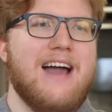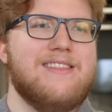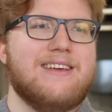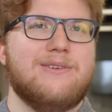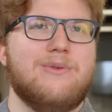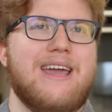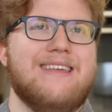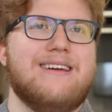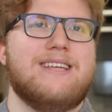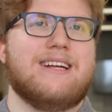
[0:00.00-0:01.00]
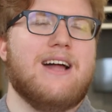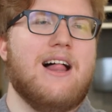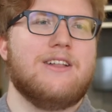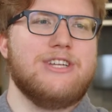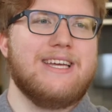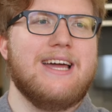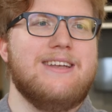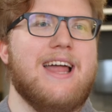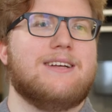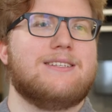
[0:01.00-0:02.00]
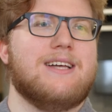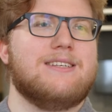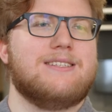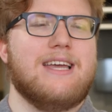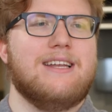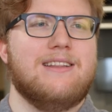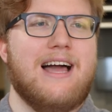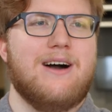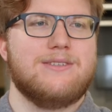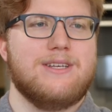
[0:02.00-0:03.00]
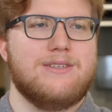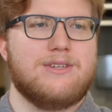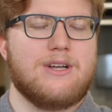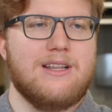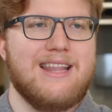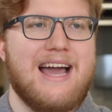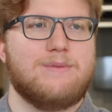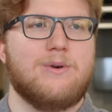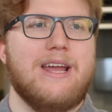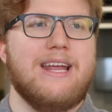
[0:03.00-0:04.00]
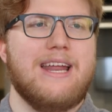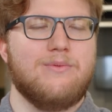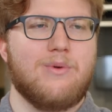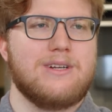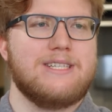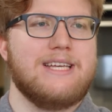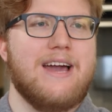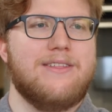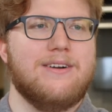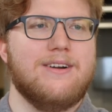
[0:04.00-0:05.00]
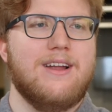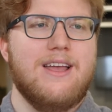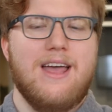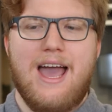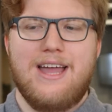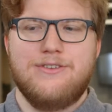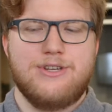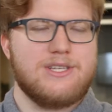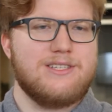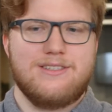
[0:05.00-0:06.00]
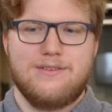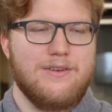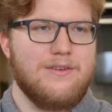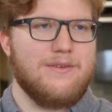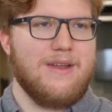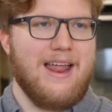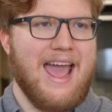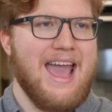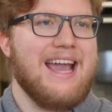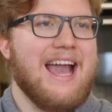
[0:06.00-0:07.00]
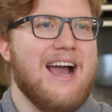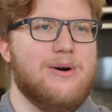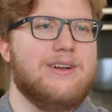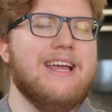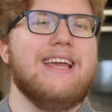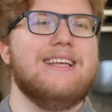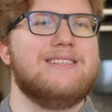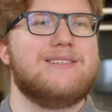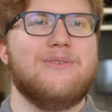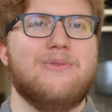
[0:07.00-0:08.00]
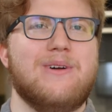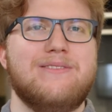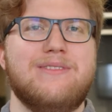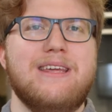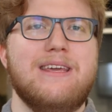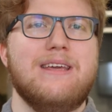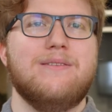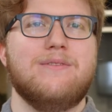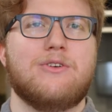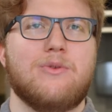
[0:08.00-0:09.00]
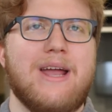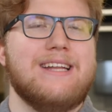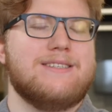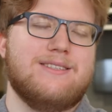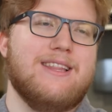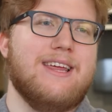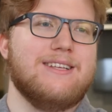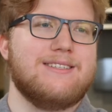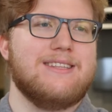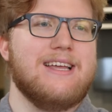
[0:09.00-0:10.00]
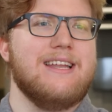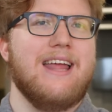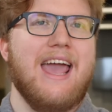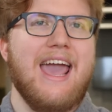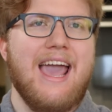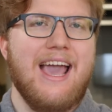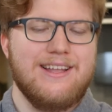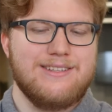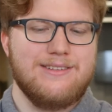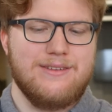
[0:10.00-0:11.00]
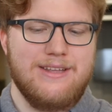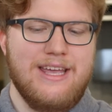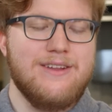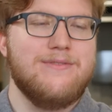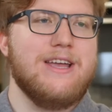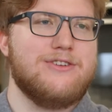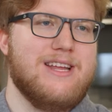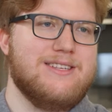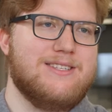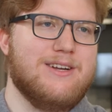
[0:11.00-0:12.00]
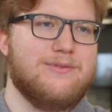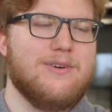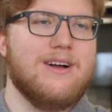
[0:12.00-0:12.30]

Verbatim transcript: I think the way that technology connects us and allows us to collaborate and work together and just hang out is one of the greatest things that innovation has done for